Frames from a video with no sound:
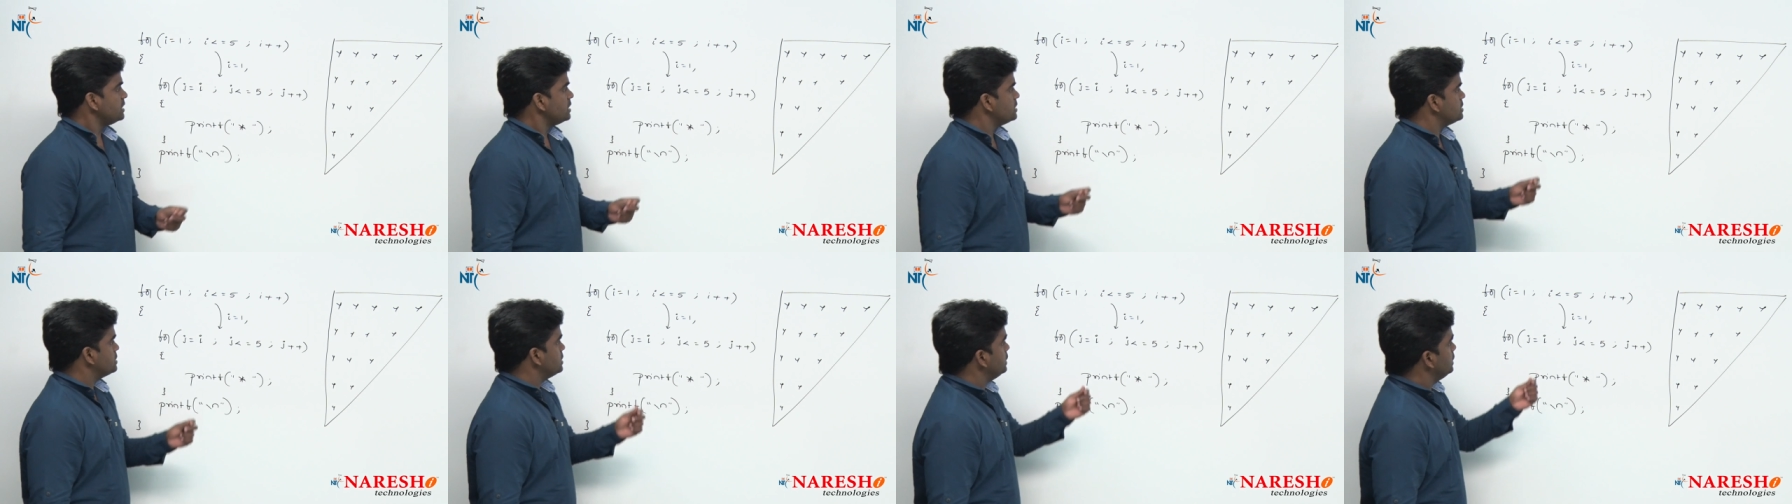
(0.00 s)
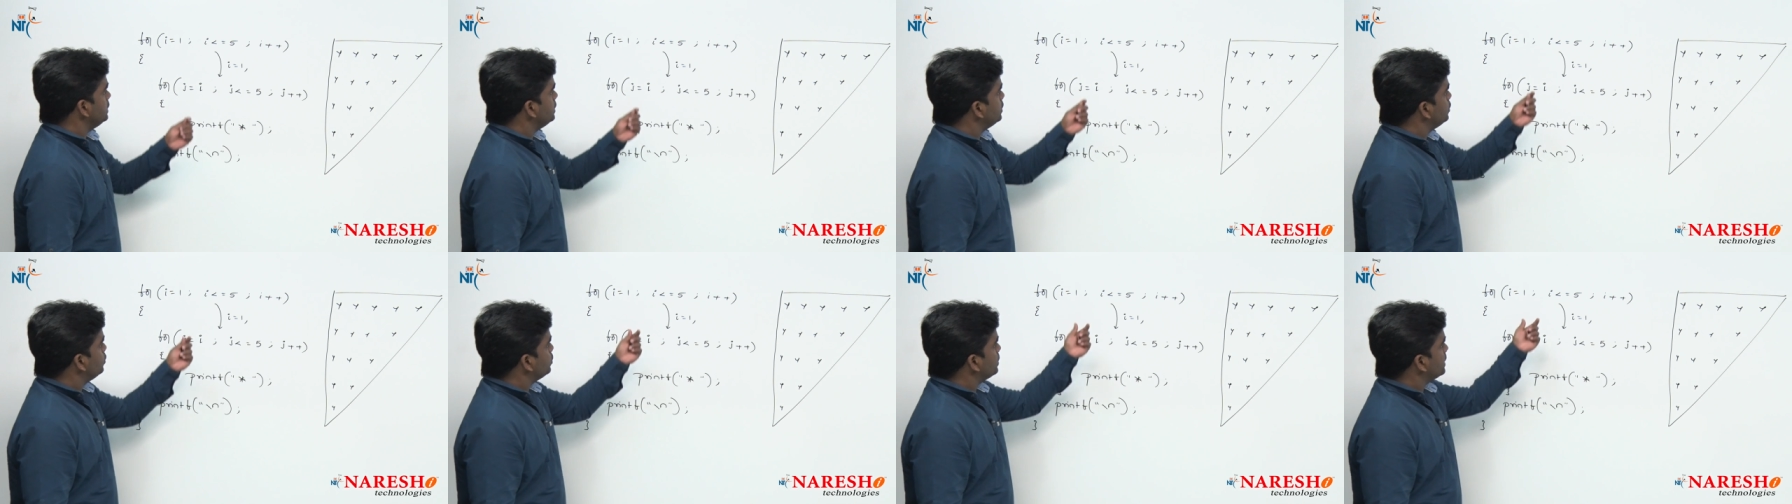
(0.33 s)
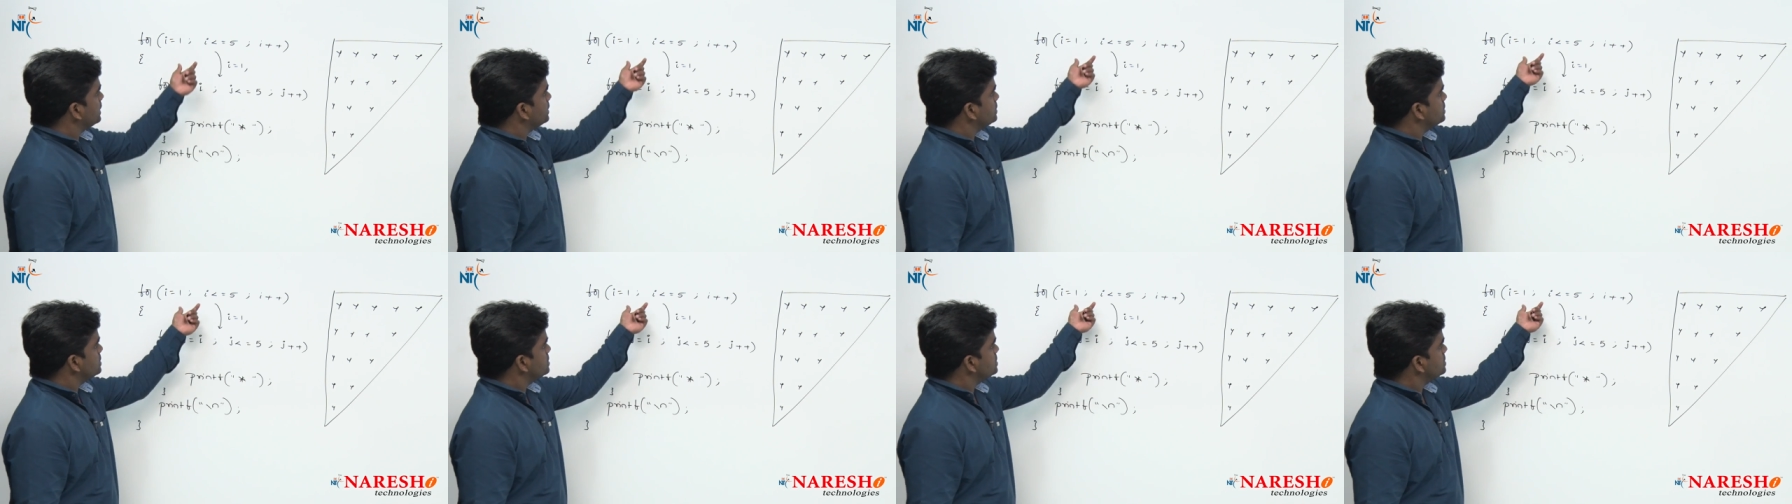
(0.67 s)
See, look
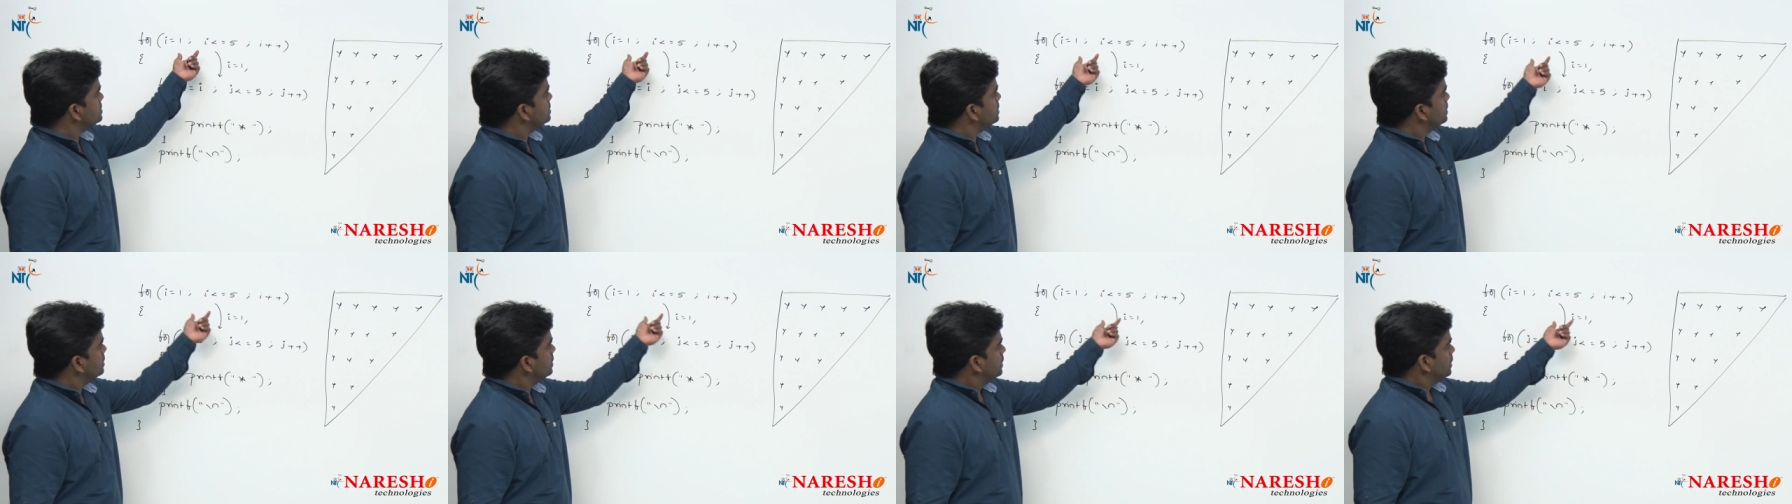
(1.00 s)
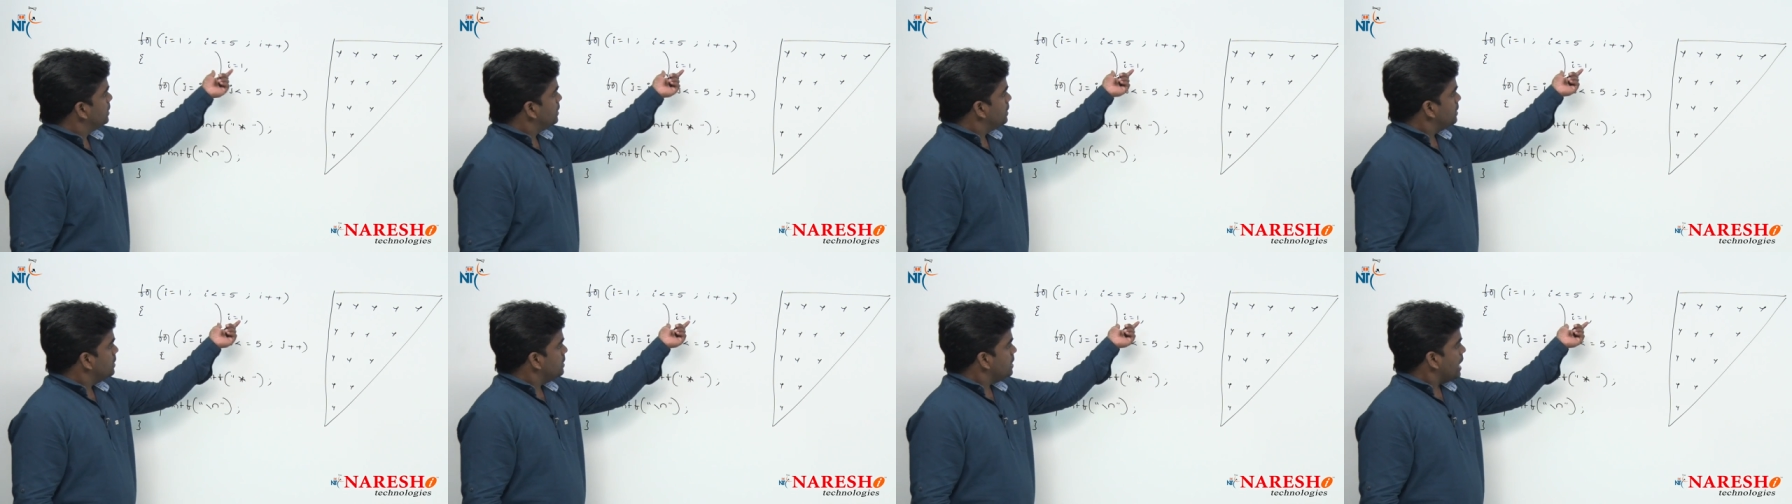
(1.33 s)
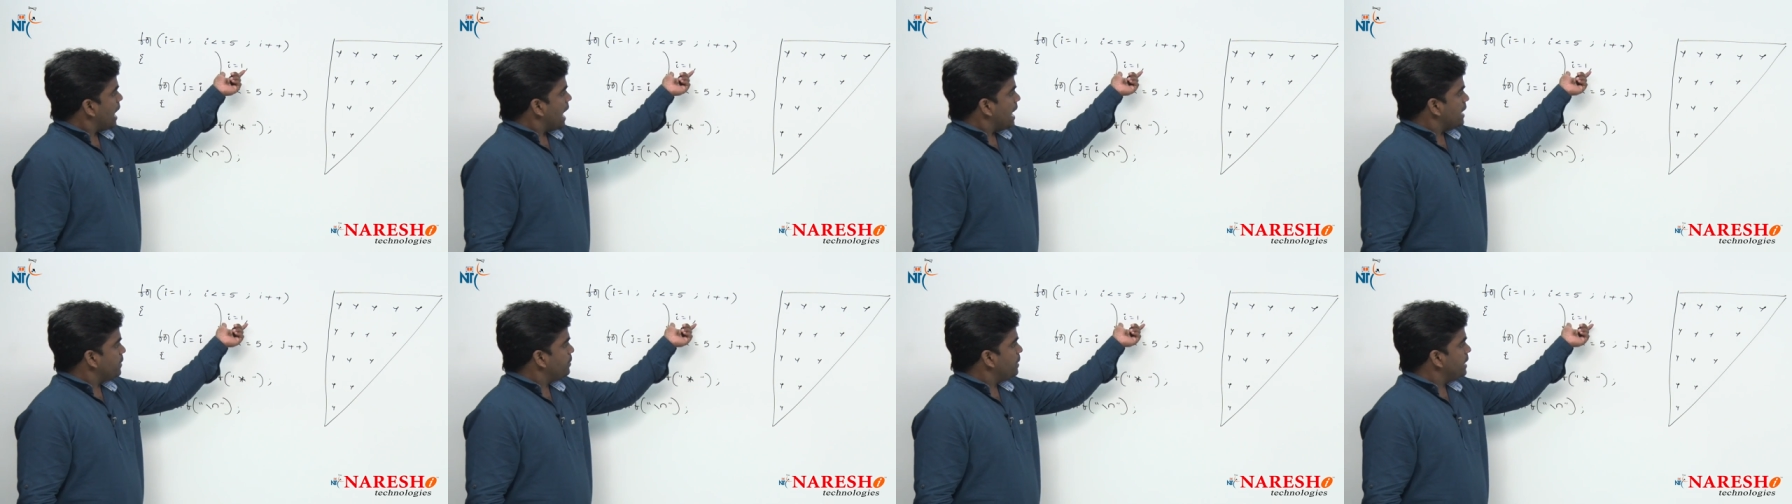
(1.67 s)
at this.
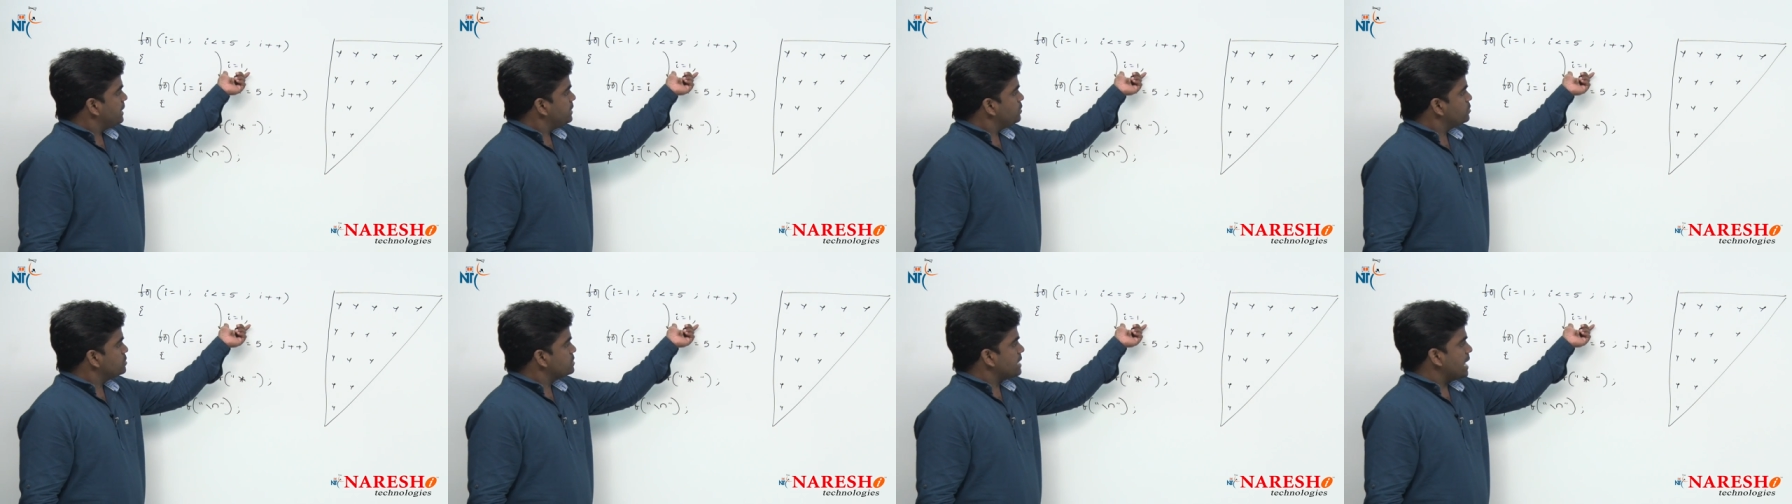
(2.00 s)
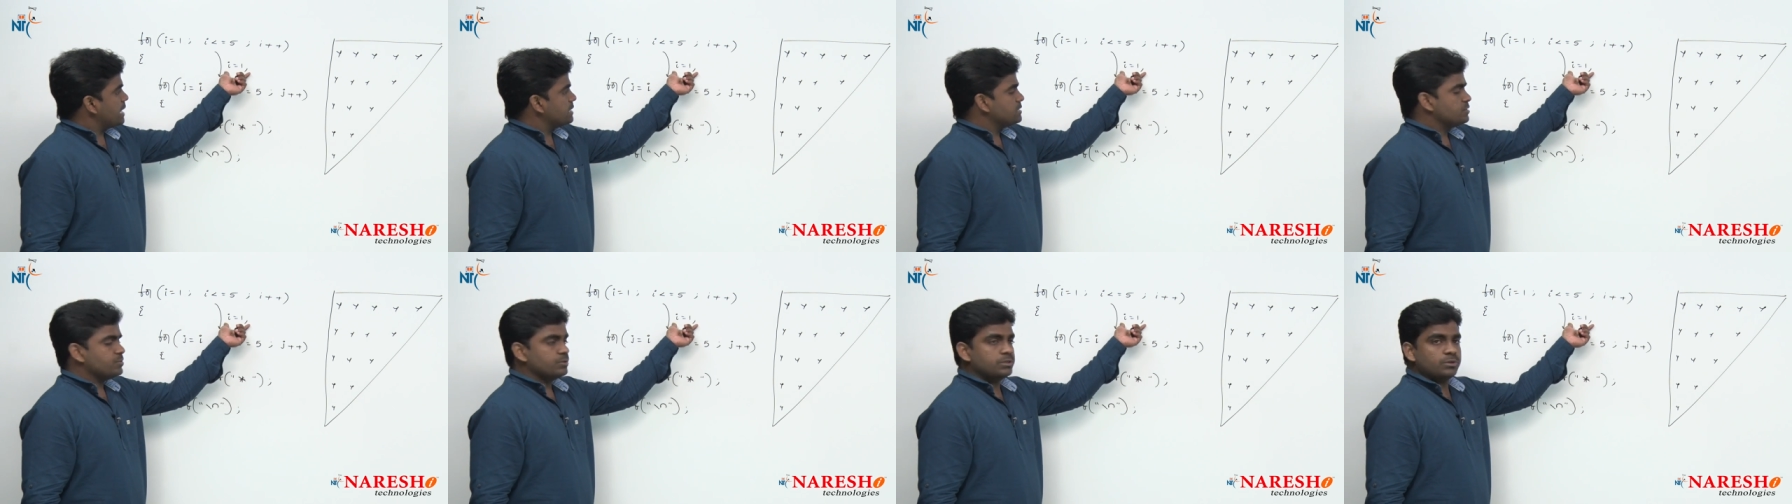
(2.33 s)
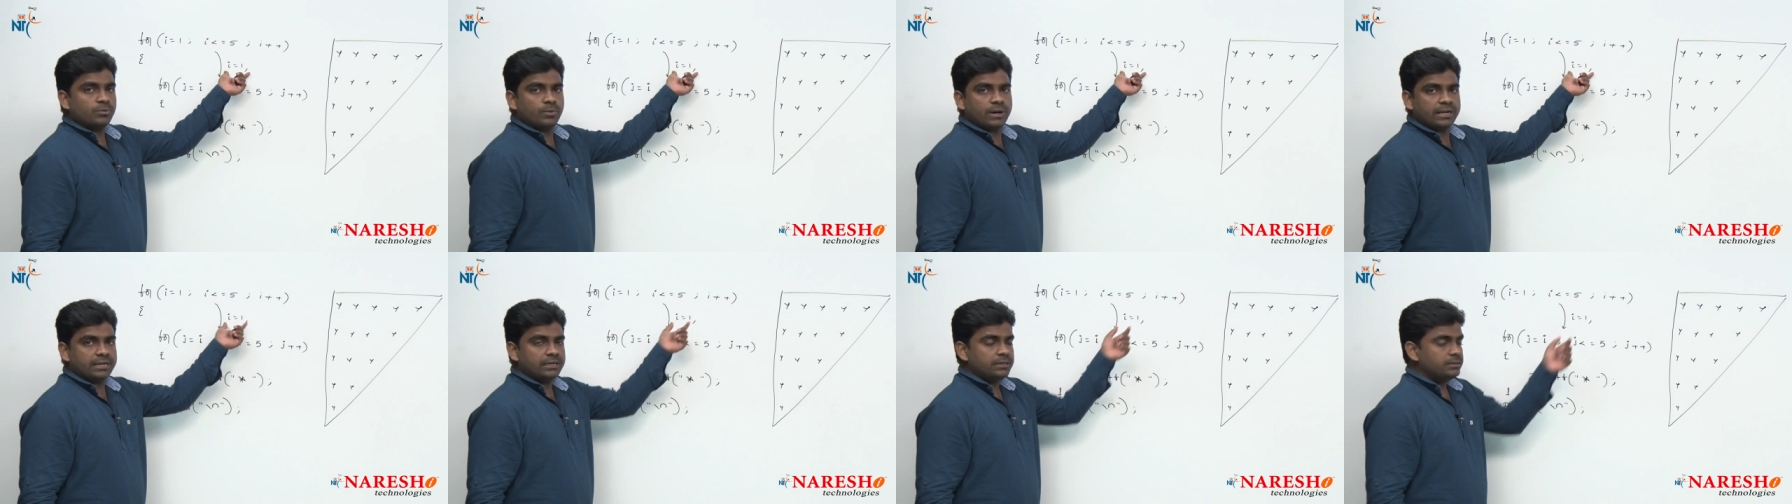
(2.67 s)
I value starts with
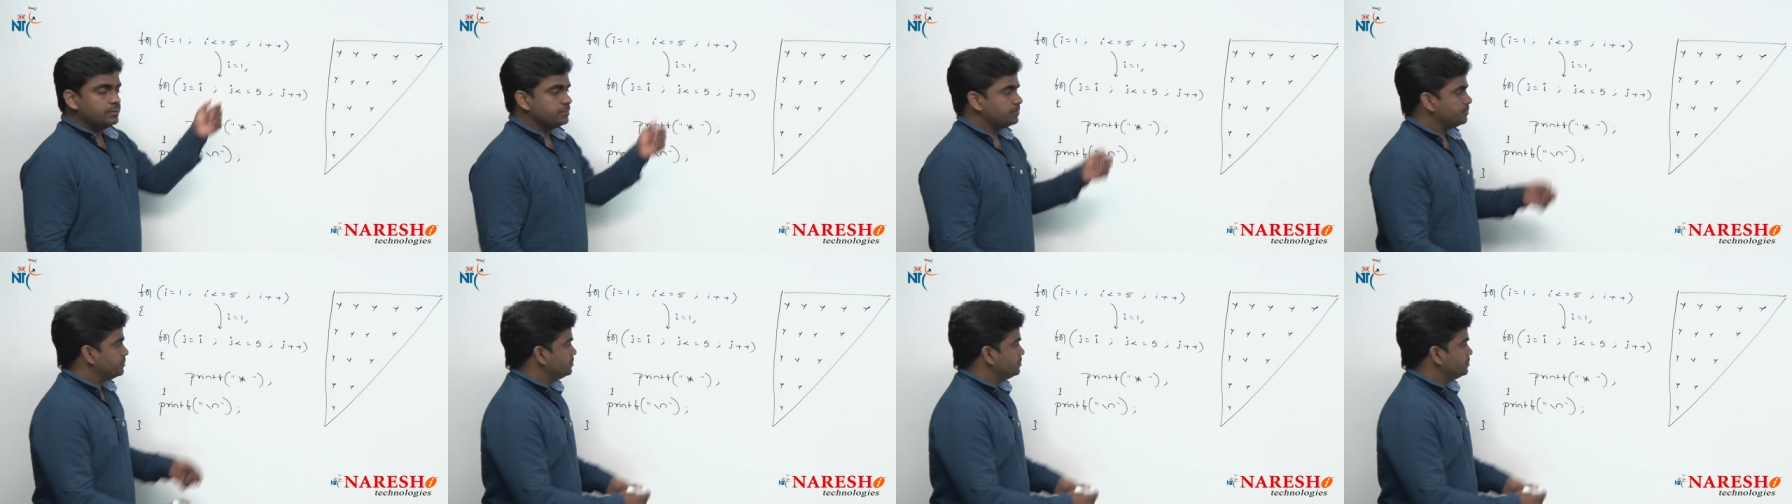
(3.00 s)
1.